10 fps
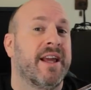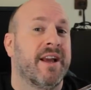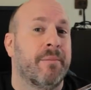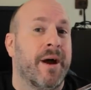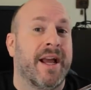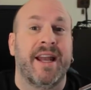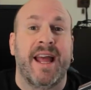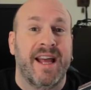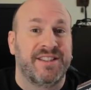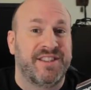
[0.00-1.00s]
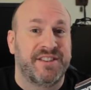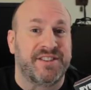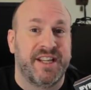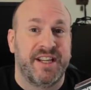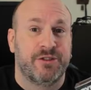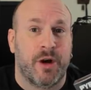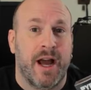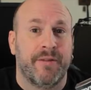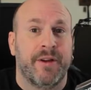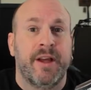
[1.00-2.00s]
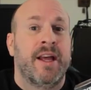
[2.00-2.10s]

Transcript: gigabyte SSD drive.